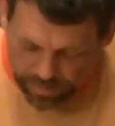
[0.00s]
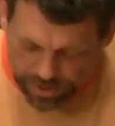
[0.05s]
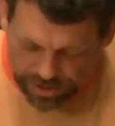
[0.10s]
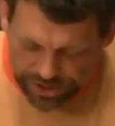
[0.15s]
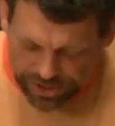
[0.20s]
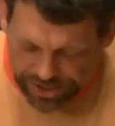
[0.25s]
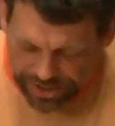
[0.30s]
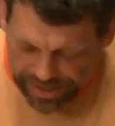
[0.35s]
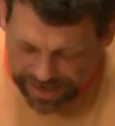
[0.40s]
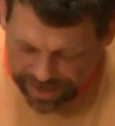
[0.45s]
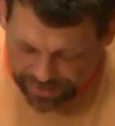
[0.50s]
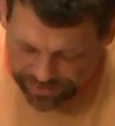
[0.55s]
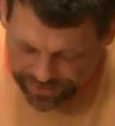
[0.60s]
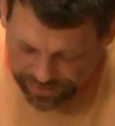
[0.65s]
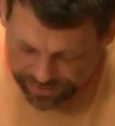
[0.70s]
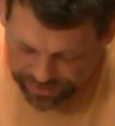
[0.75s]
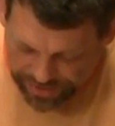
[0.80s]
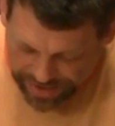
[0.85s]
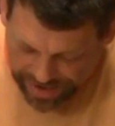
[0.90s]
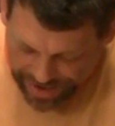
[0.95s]
Once you get out
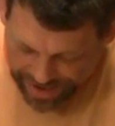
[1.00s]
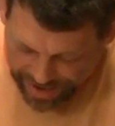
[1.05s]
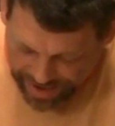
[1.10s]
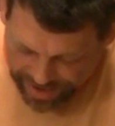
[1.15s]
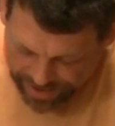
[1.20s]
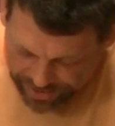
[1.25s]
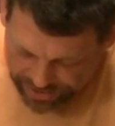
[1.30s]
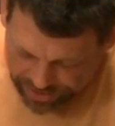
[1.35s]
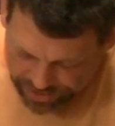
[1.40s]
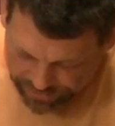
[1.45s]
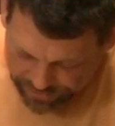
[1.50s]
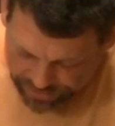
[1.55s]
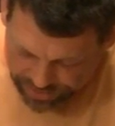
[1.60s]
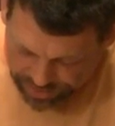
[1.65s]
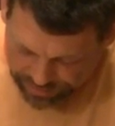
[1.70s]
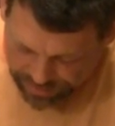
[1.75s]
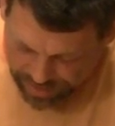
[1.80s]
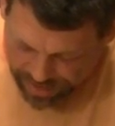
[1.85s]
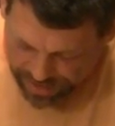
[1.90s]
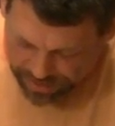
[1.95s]
near the edge of the
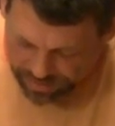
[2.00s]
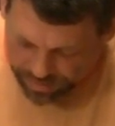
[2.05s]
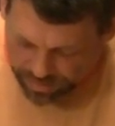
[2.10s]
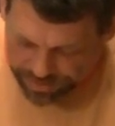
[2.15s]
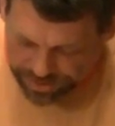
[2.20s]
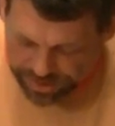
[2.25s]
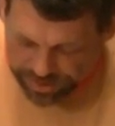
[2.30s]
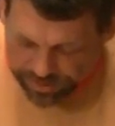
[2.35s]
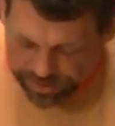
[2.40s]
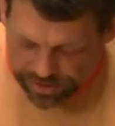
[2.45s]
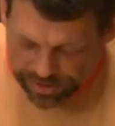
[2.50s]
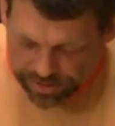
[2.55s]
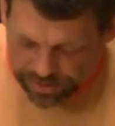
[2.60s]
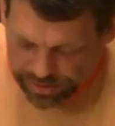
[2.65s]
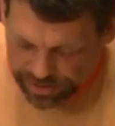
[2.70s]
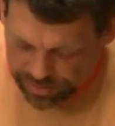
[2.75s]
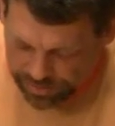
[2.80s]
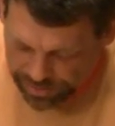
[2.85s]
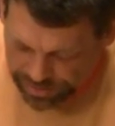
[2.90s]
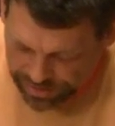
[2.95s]
spiral, what you want to do
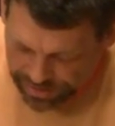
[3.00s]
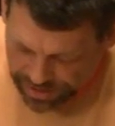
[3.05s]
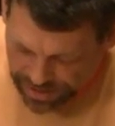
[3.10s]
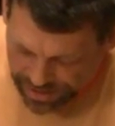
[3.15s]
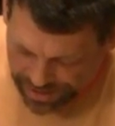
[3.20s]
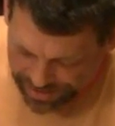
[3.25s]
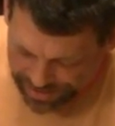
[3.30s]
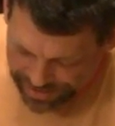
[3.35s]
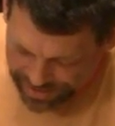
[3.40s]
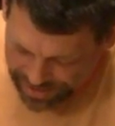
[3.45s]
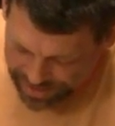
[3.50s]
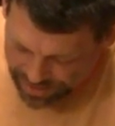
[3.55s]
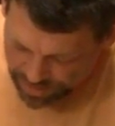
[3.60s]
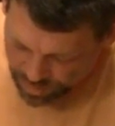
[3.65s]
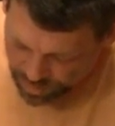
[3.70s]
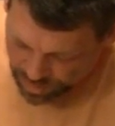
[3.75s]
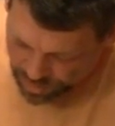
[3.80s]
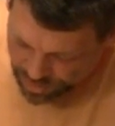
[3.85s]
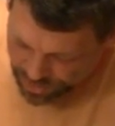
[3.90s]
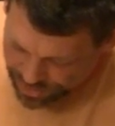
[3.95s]
is you want to cut
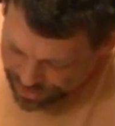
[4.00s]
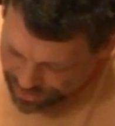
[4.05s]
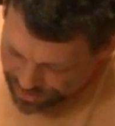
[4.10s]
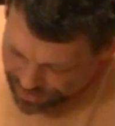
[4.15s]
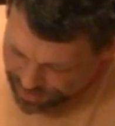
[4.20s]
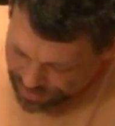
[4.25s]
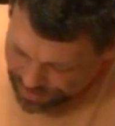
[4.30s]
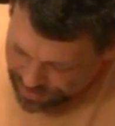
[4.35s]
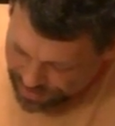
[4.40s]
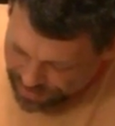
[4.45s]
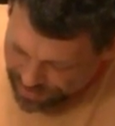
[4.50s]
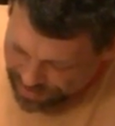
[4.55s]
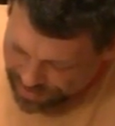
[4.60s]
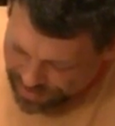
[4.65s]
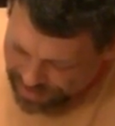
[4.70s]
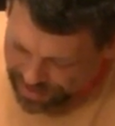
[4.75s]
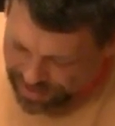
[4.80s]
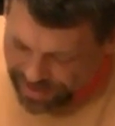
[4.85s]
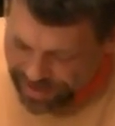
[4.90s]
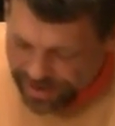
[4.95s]
inward
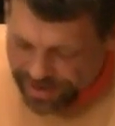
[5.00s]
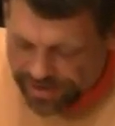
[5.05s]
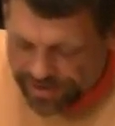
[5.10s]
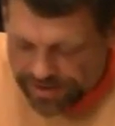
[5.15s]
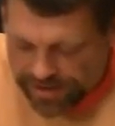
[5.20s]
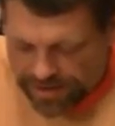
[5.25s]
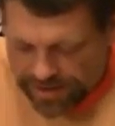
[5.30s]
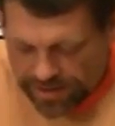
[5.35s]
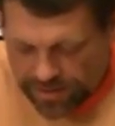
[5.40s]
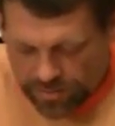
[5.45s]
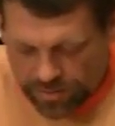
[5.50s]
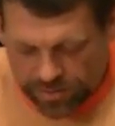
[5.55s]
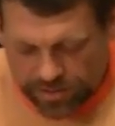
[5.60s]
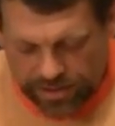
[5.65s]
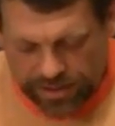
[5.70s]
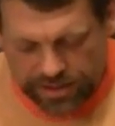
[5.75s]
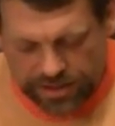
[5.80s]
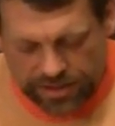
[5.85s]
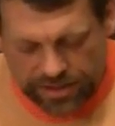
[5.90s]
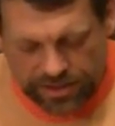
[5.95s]
and
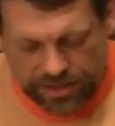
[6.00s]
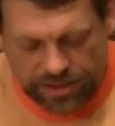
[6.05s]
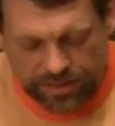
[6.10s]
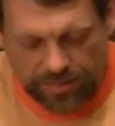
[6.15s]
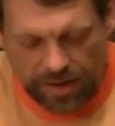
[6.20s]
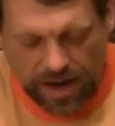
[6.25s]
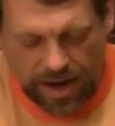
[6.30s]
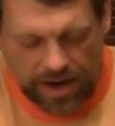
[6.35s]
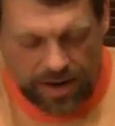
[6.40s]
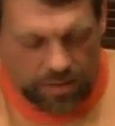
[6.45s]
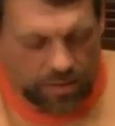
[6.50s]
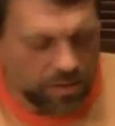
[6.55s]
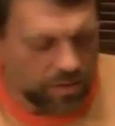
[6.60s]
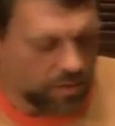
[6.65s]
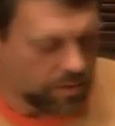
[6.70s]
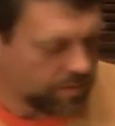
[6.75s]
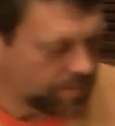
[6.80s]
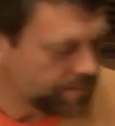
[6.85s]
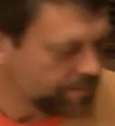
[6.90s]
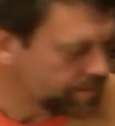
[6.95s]
release the
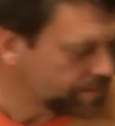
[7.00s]
spiral